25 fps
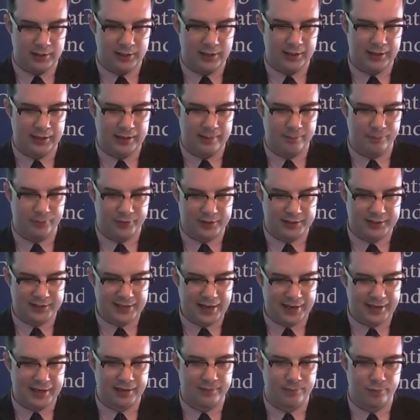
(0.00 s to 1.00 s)
Um, the
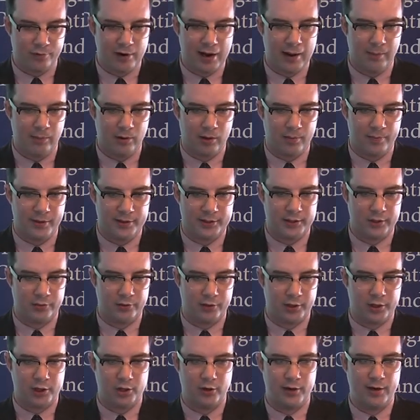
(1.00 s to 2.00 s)
second problem that's a
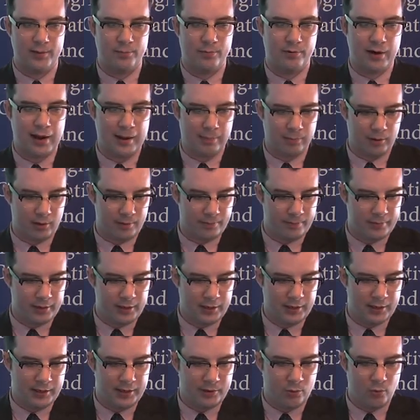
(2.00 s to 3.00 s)
recurring problem
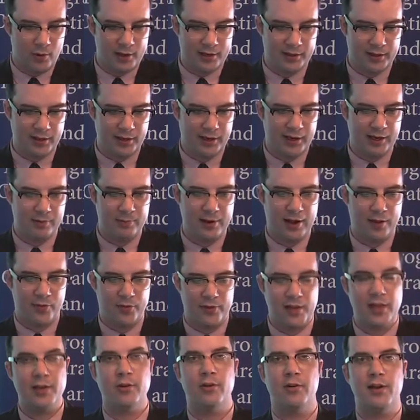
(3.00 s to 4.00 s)
when thinking about
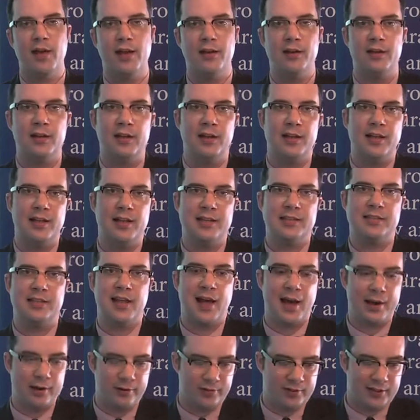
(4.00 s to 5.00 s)
the internet is
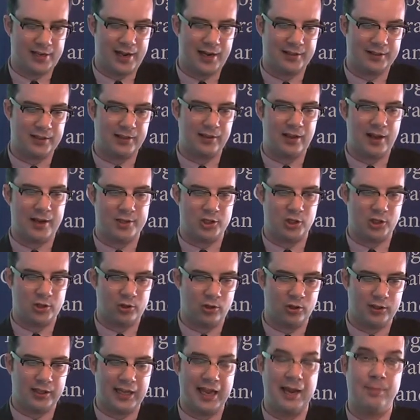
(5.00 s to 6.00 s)
that of
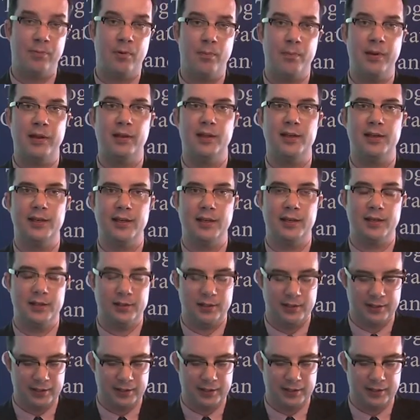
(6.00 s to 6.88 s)
technological capability.